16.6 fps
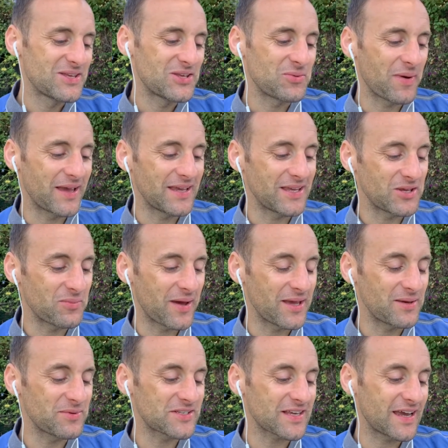you may
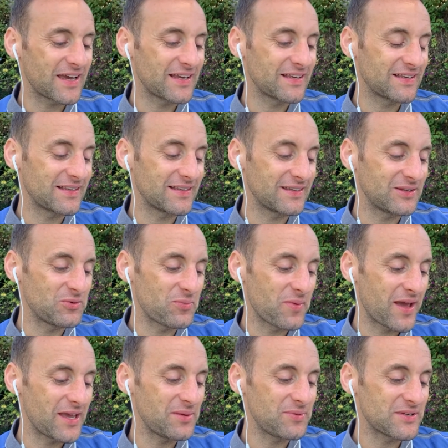be saying
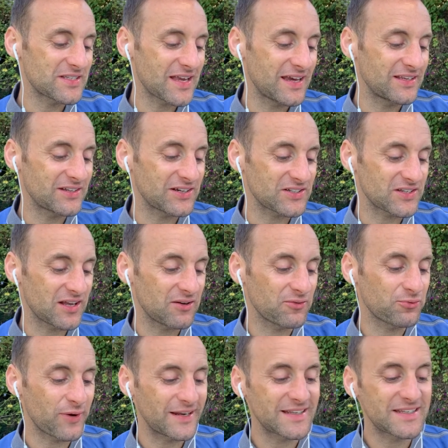to
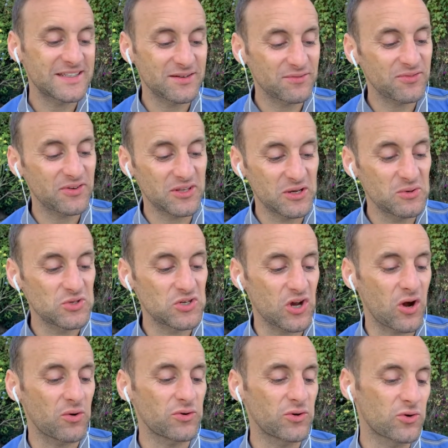yourself, well, it's different for you,
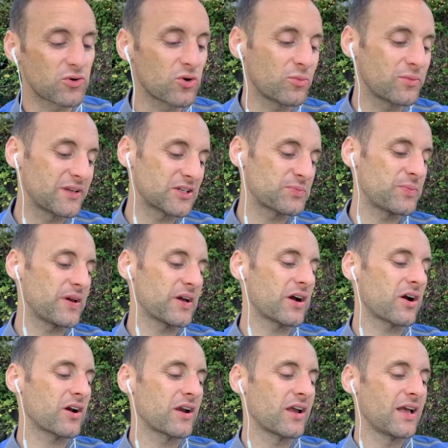Joe. Your company is
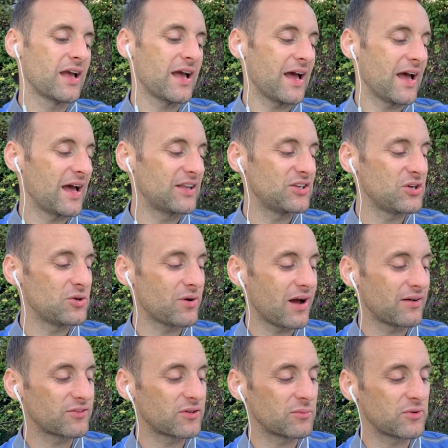bigger and you
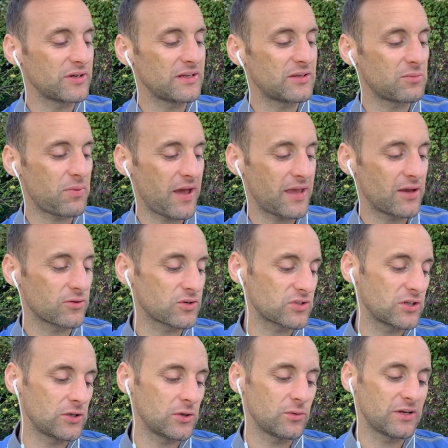have the money to pay others
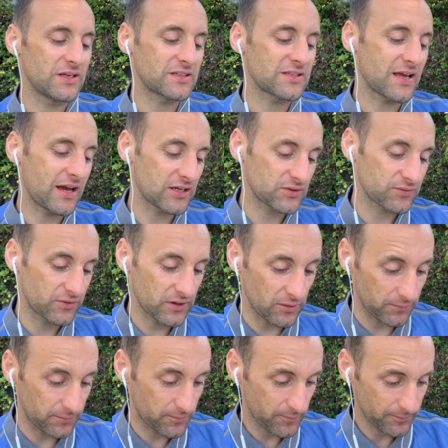to do these tasks for
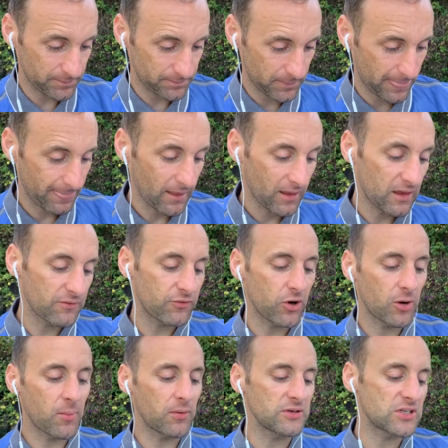you. If
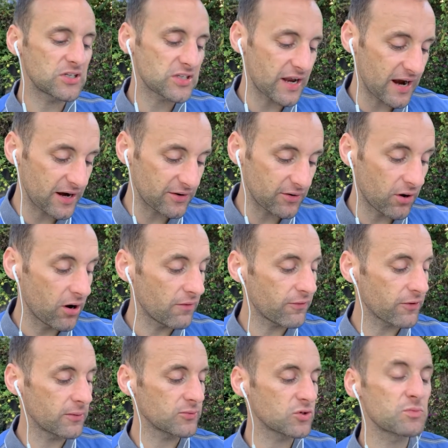I'm only starting off,
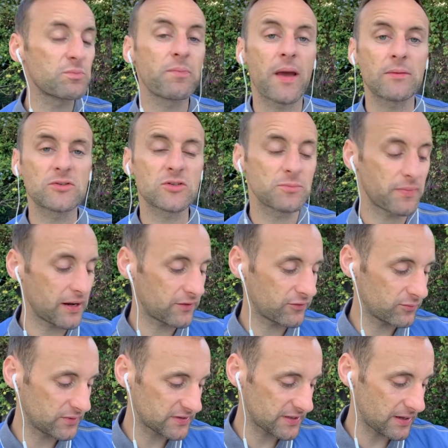or I'm just bouncing back
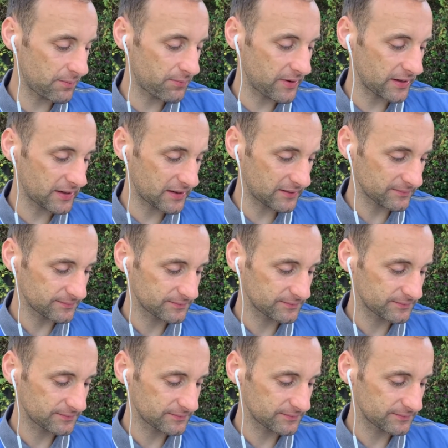from a setback,